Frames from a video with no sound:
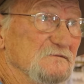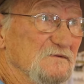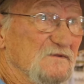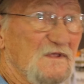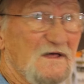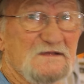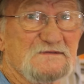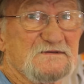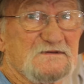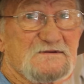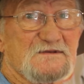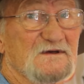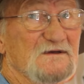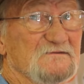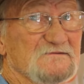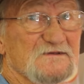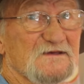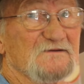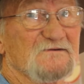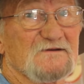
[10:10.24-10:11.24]
Lots of
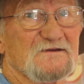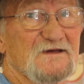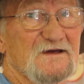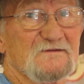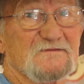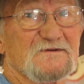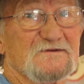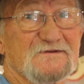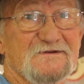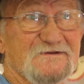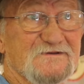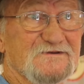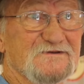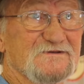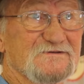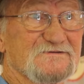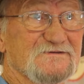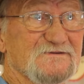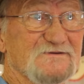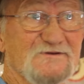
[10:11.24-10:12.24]
times that would happen. You
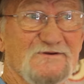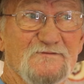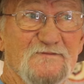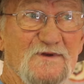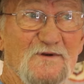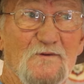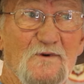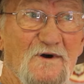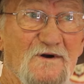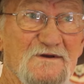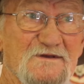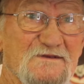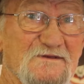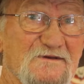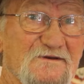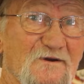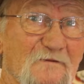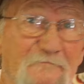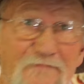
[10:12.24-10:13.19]
just you'd be walking, you hear